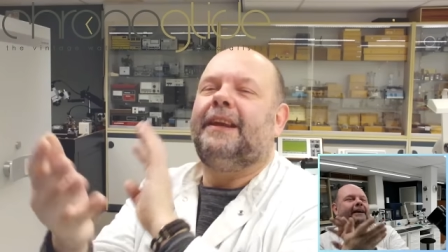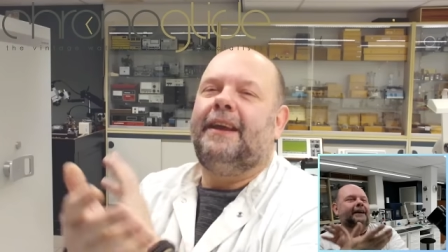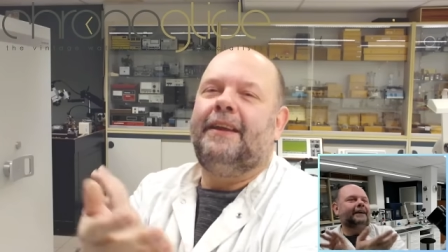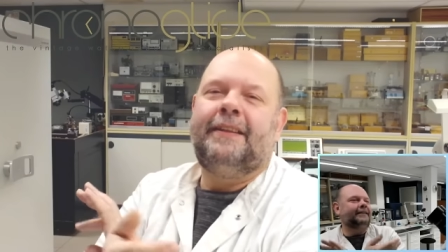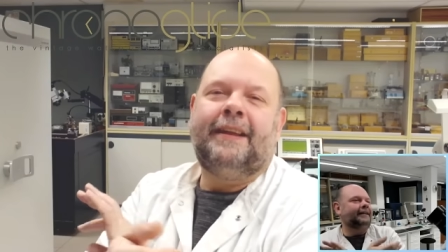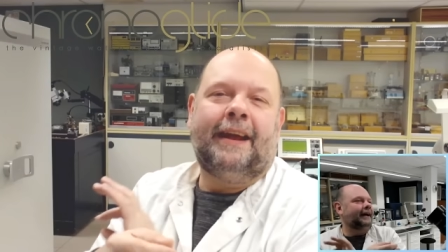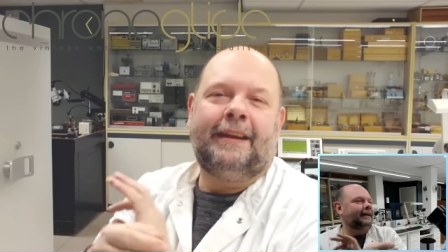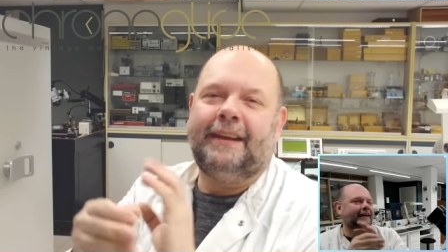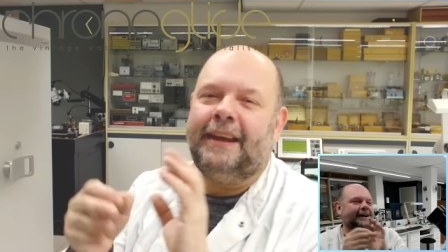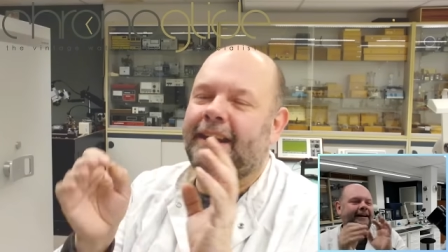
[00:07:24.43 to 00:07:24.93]

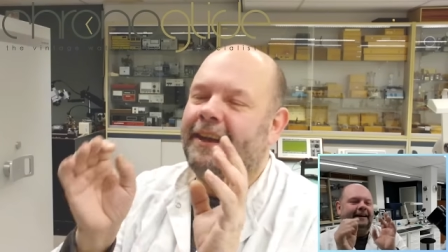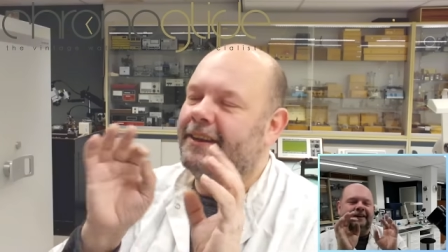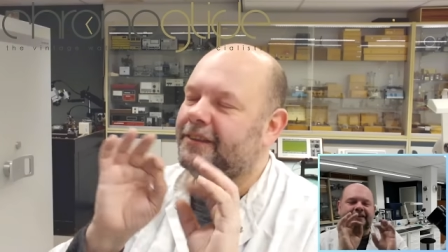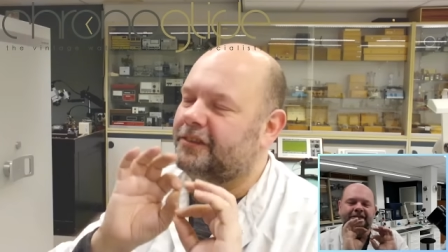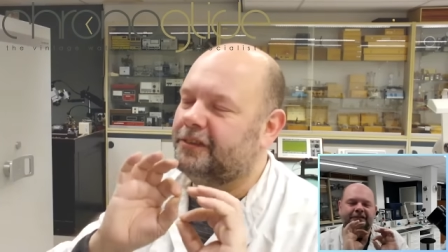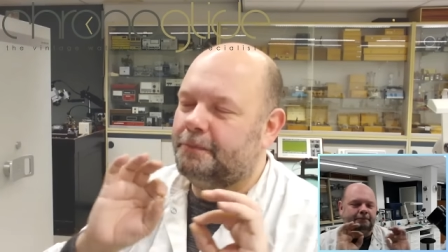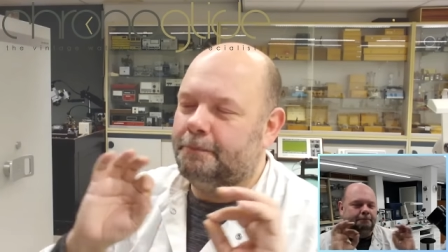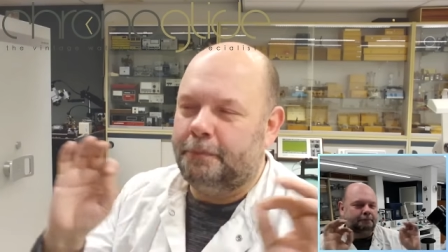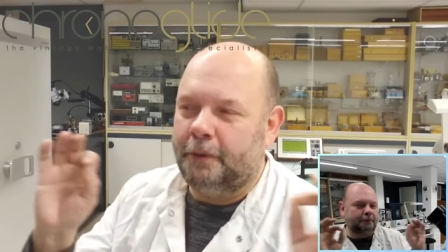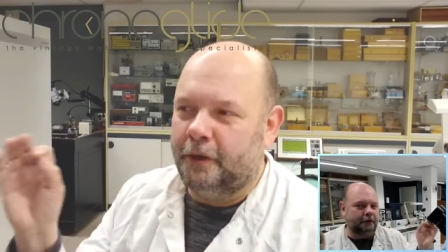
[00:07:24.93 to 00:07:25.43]
that
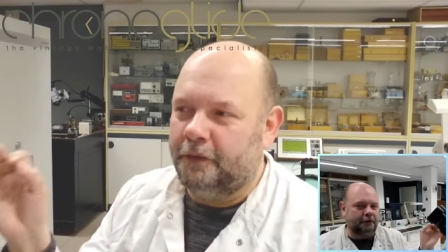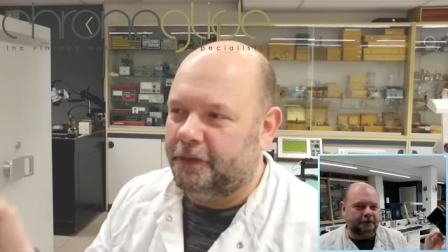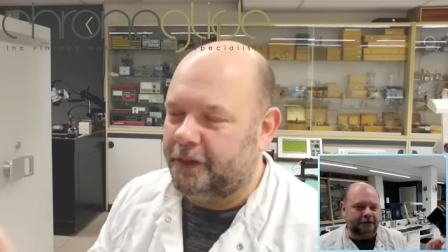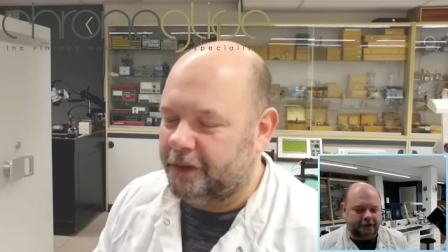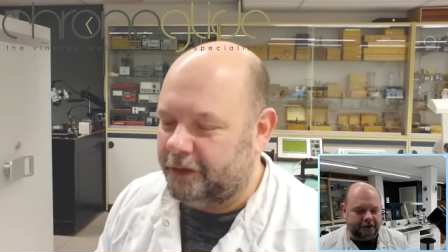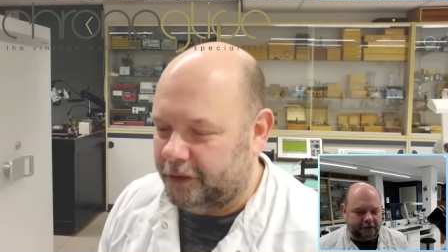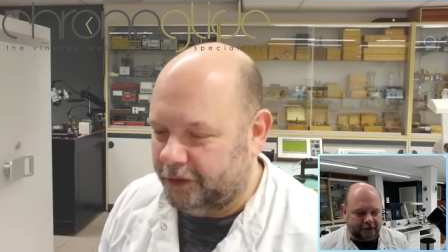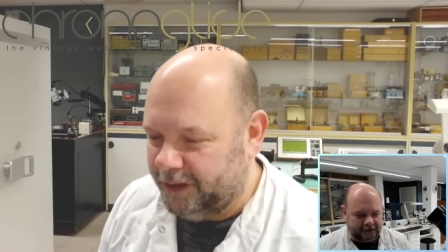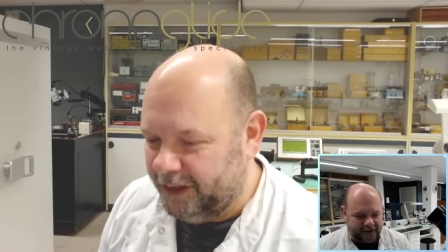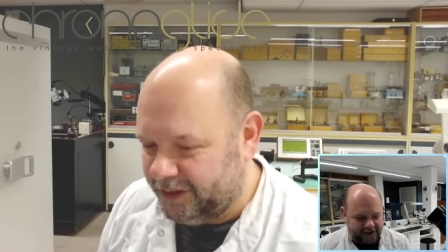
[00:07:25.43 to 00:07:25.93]
is perfect
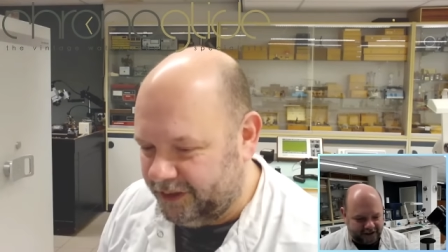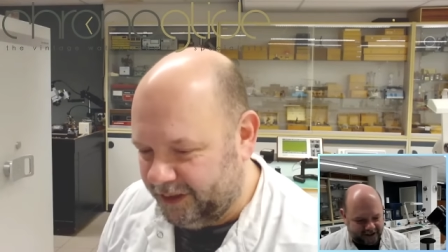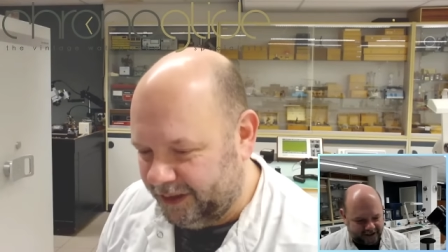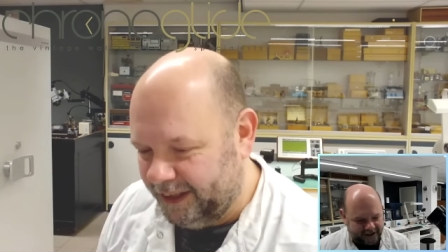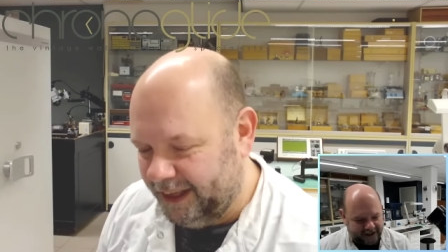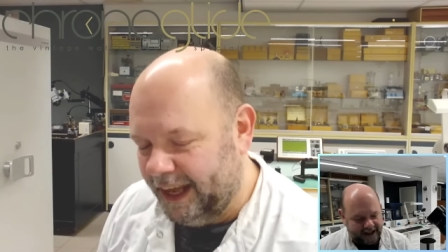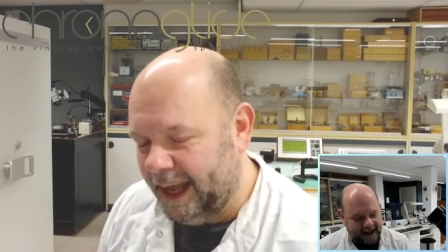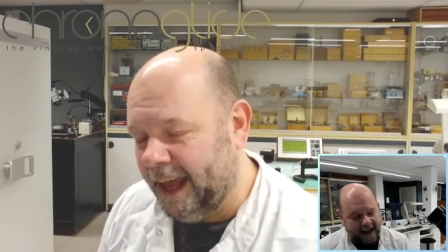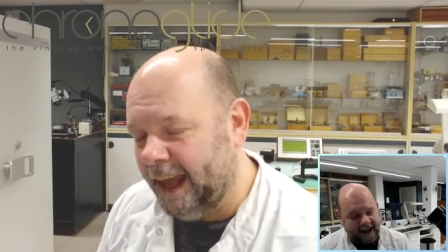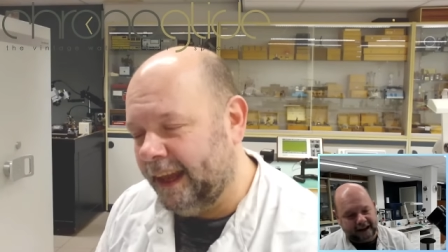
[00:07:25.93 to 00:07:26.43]
condition
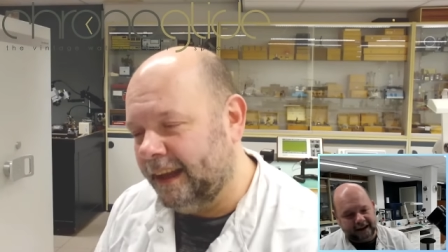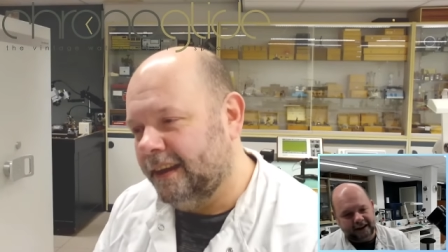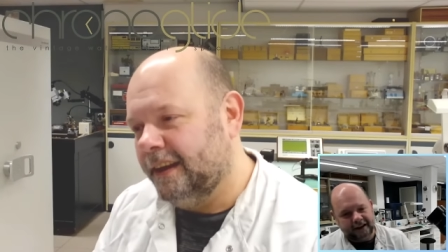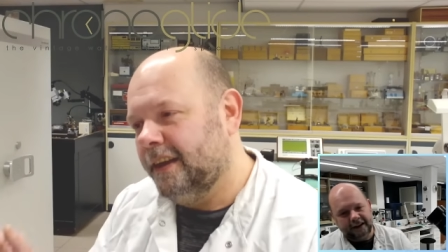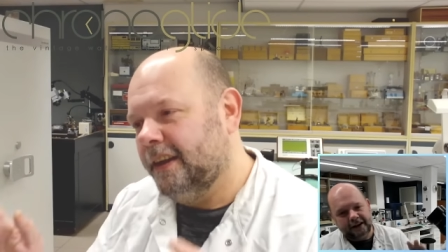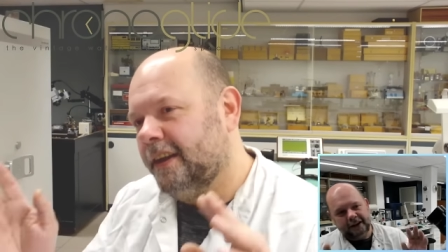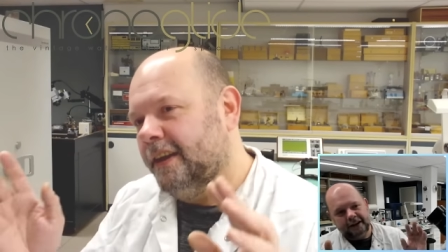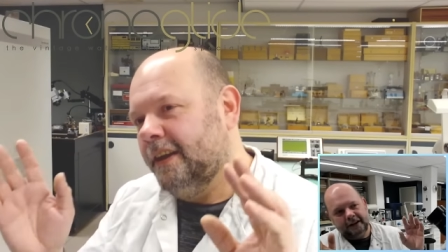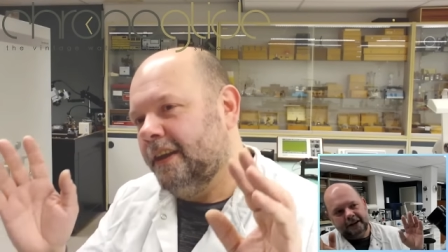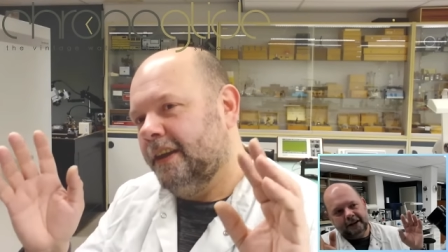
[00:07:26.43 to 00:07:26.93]
and
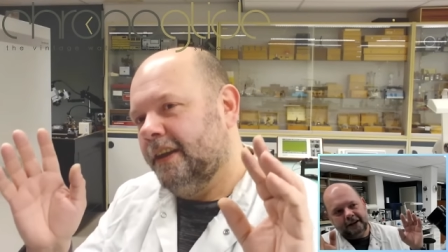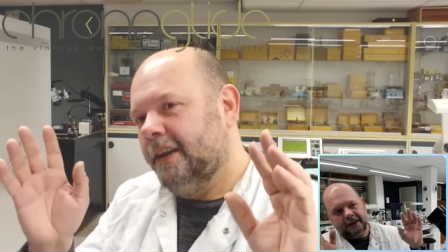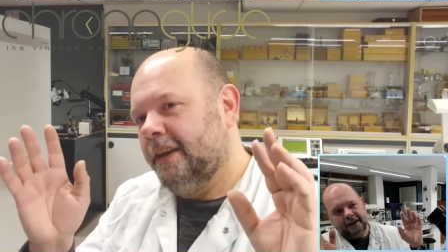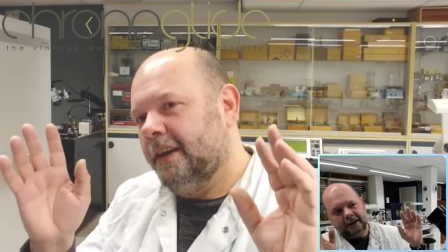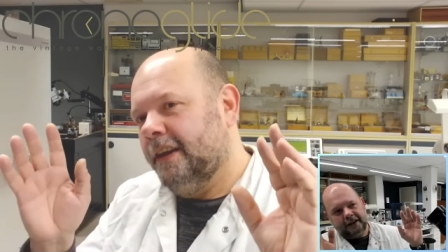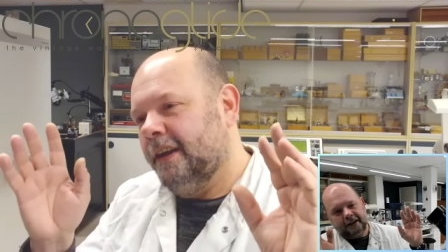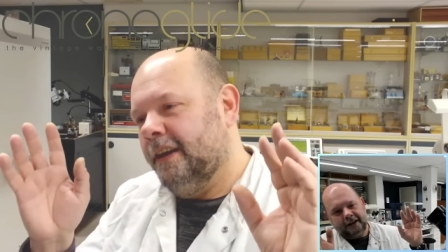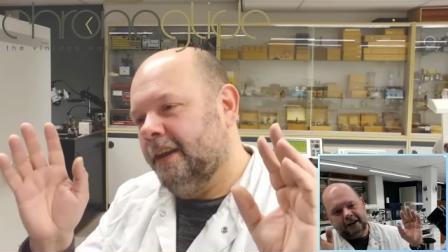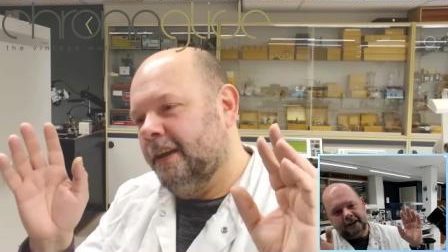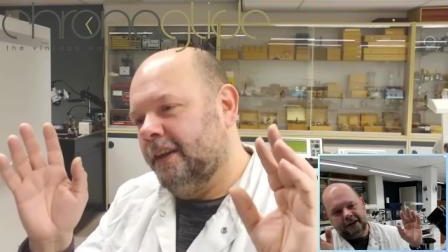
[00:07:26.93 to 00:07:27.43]

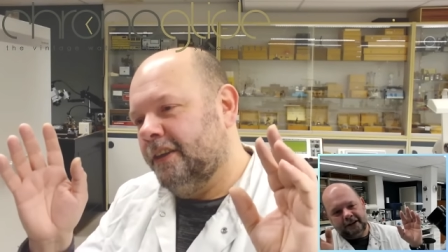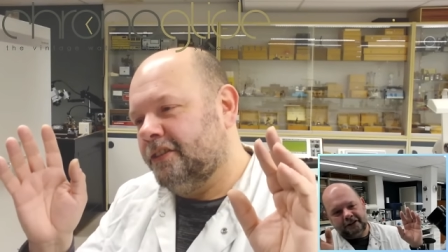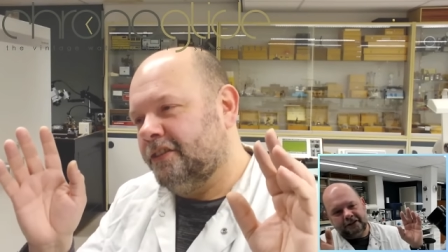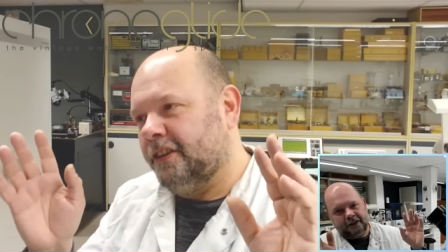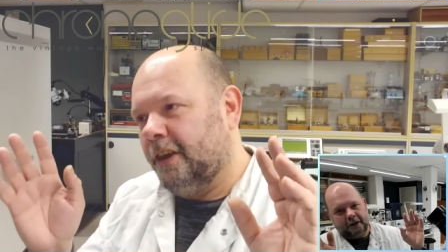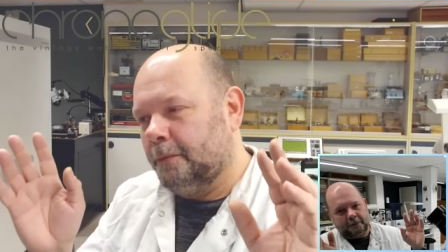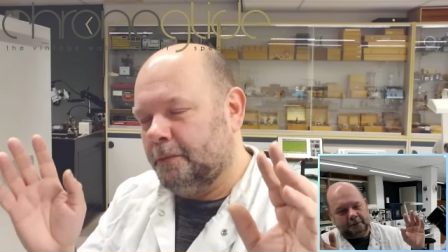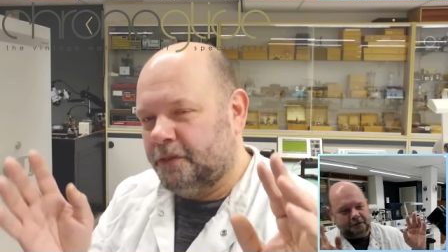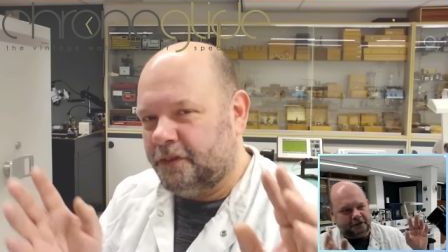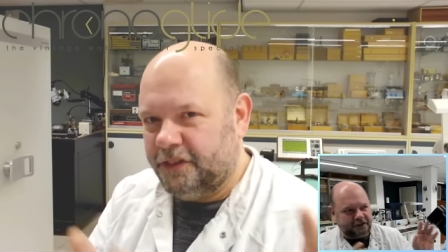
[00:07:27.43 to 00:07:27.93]
uh,
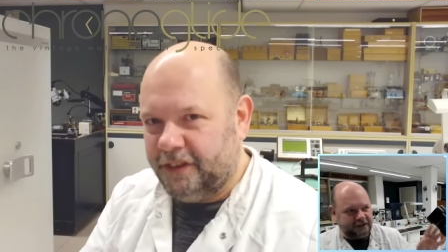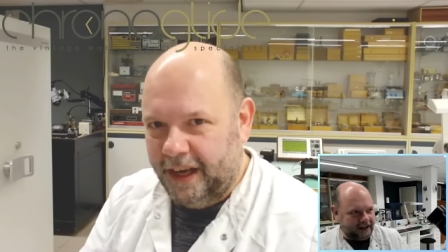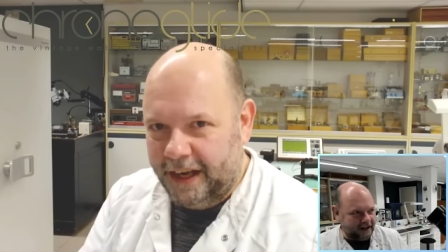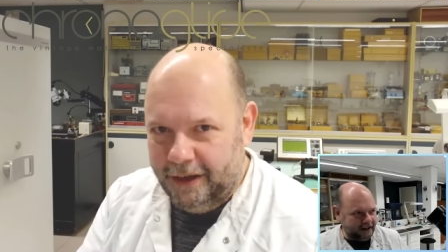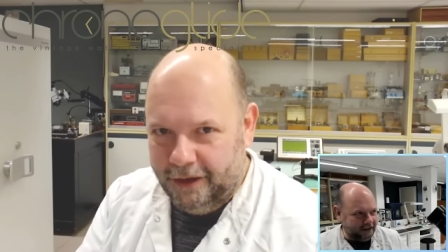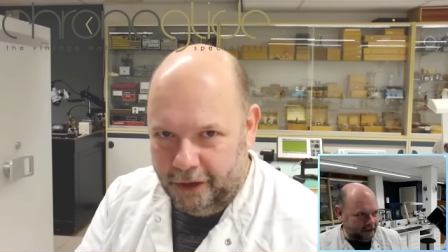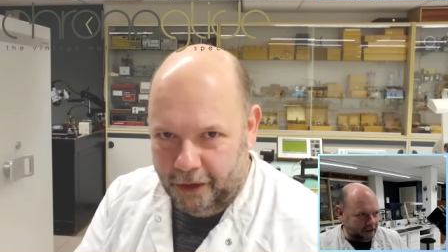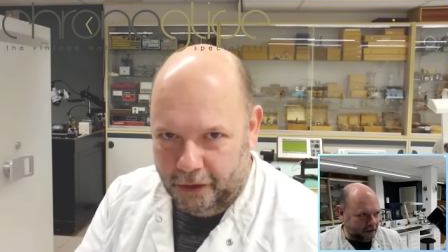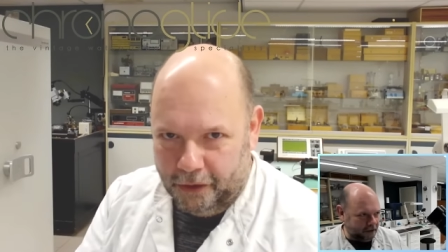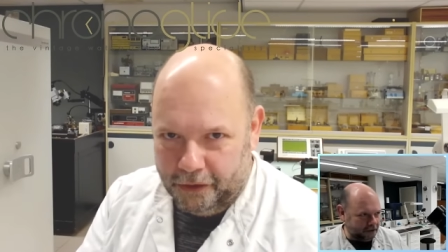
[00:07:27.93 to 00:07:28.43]
some
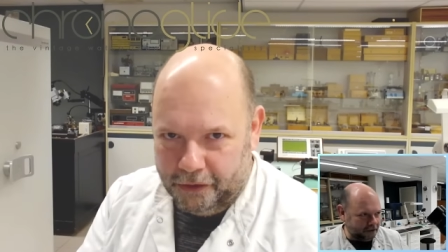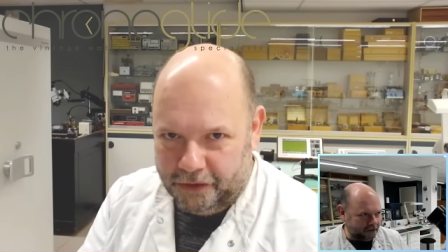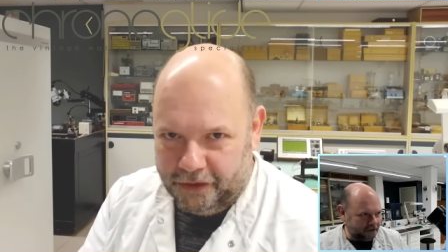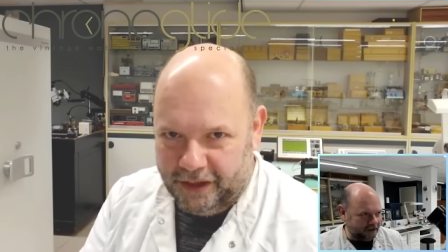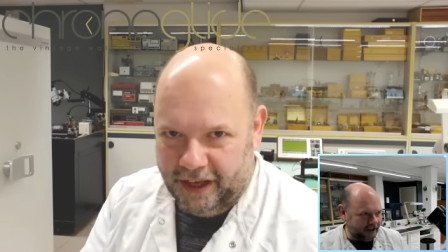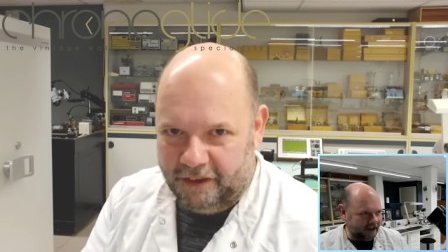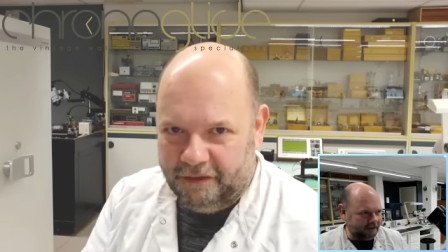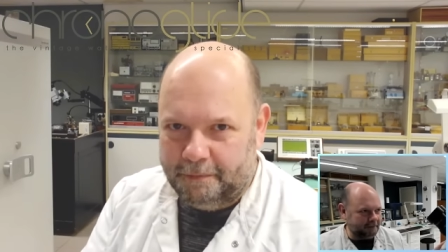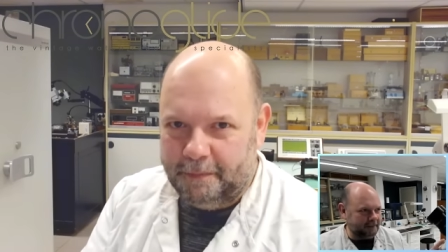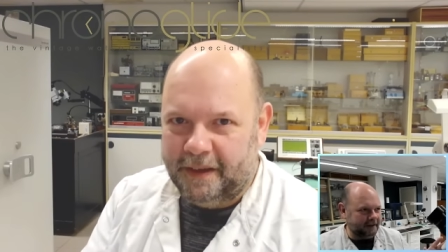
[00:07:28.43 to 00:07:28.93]
Seikos
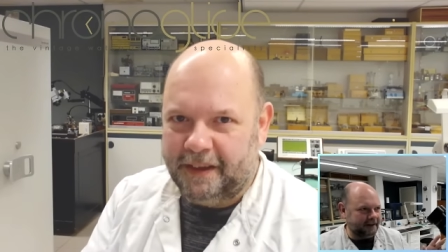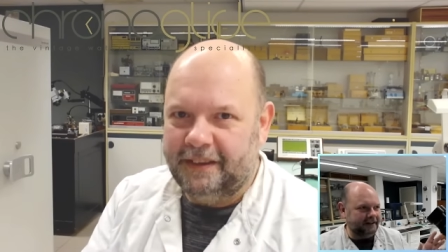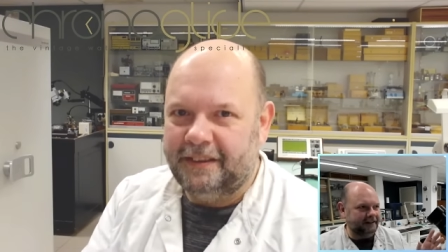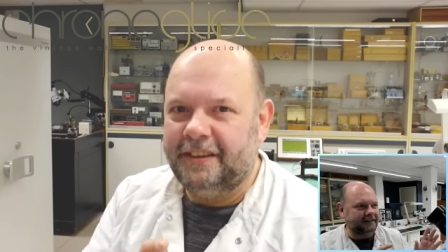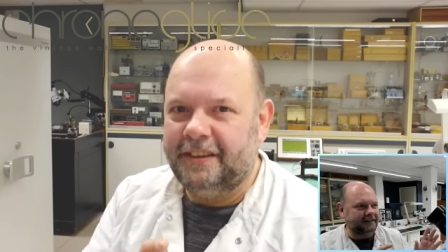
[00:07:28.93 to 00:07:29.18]
have been